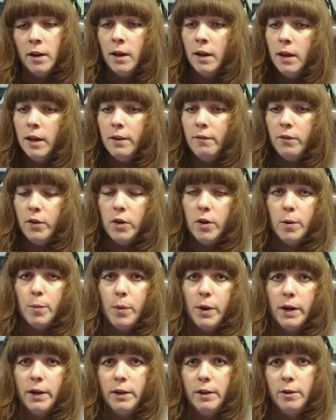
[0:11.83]
if you are
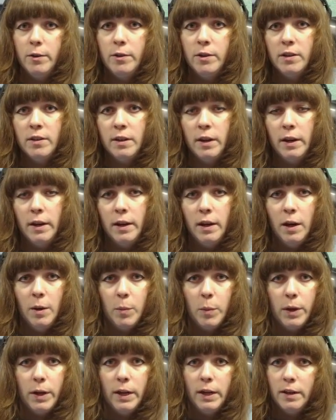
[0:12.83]
brand new to setting up
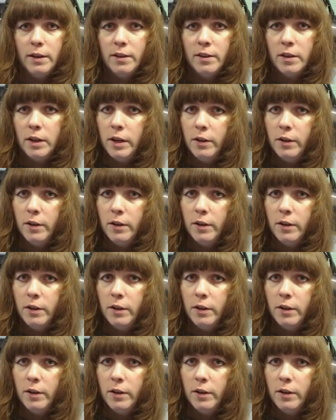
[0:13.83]
a server